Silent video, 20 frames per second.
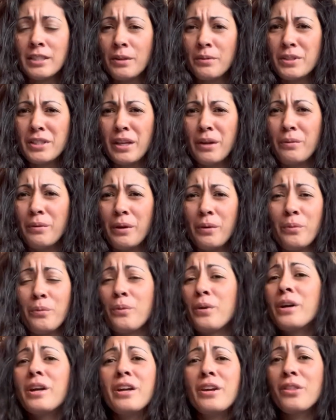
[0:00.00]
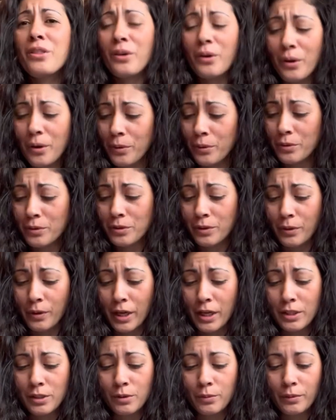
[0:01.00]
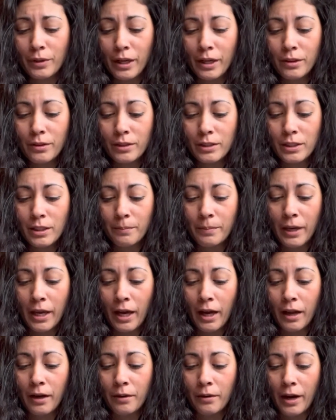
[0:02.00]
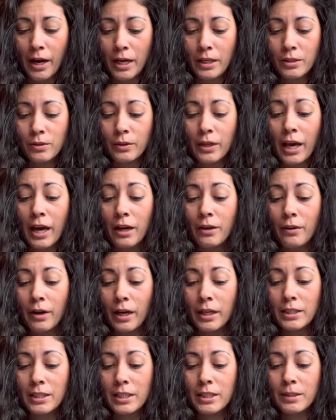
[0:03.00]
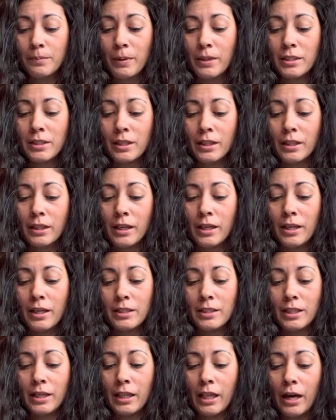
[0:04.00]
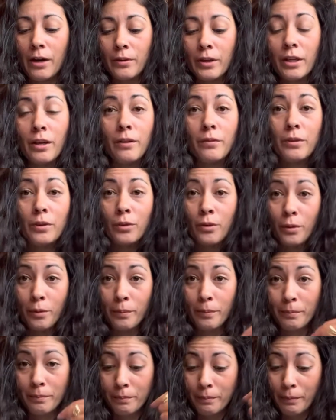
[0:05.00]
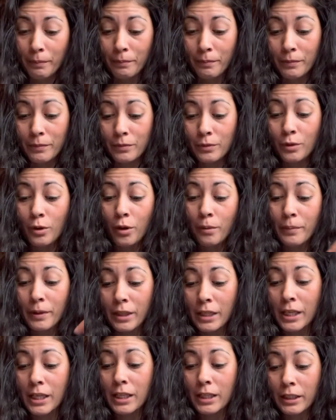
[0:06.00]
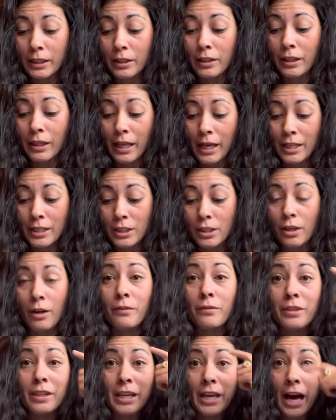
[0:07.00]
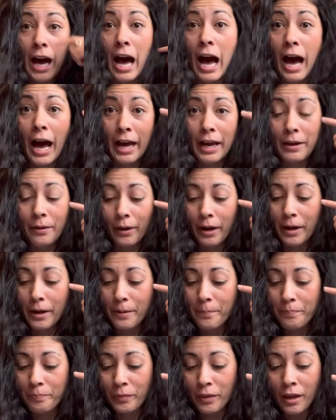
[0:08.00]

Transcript: I was like, wait, what are those? Okay, so when I looked up cataracts, so cataracts is basically, it's a clouding of the normally clear lens of the eye, right?